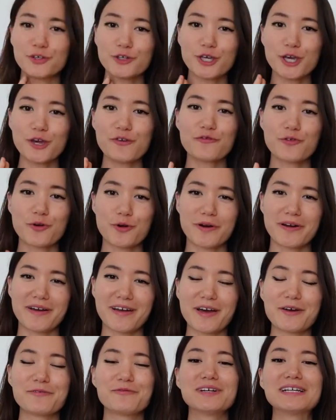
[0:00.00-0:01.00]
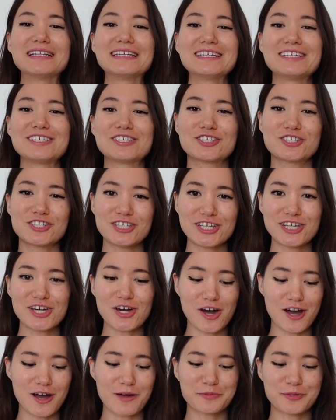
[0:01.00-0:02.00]
looking for a really chic
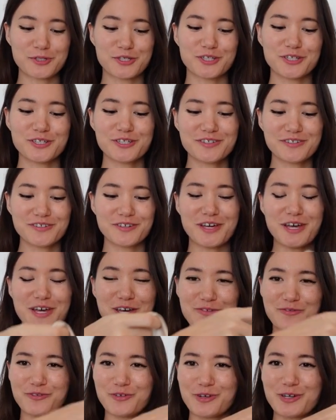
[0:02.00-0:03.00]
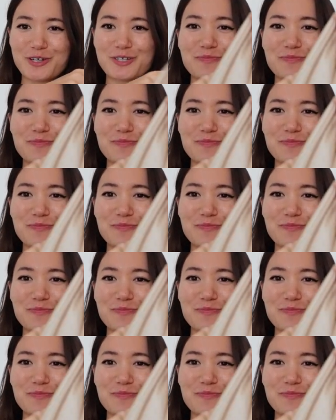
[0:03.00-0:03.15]
option for a